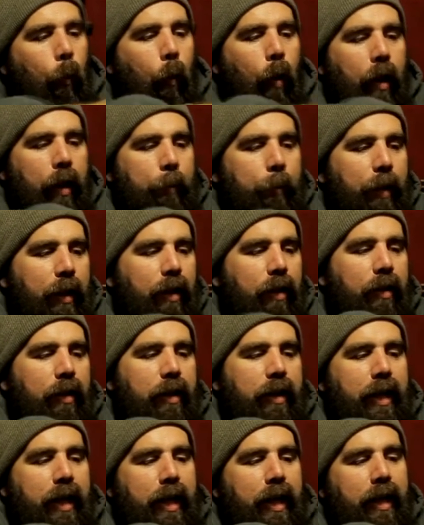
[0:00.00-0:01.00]
What am I
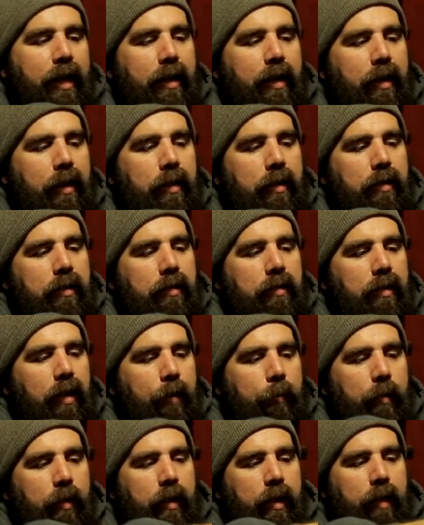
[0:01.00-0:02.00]
gonna need?
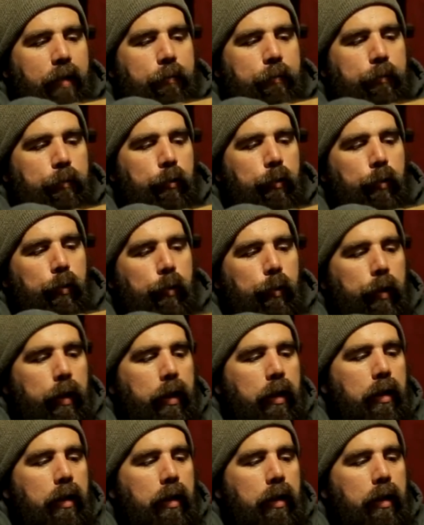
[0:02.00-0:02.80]
I'm gonna need food.